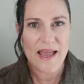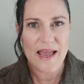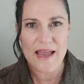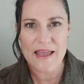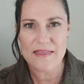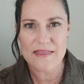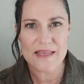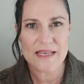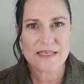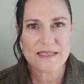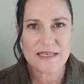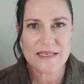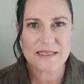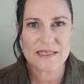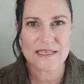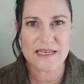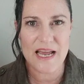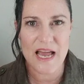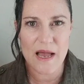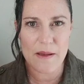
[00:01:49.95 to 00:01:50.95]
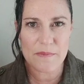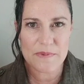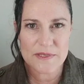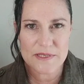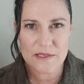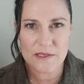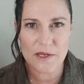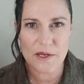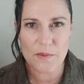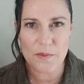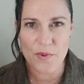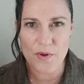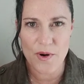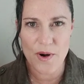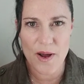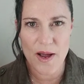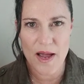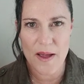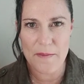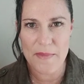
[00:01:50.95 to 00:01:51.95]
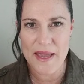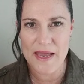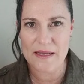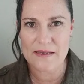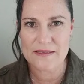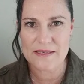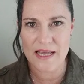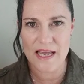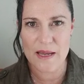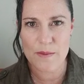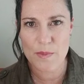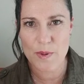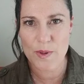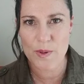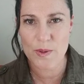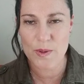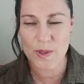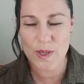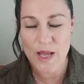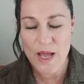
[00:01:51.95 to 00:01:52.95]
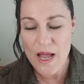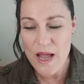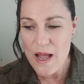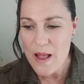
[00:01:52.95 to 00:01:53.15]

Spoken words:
And this is an absolute prime example.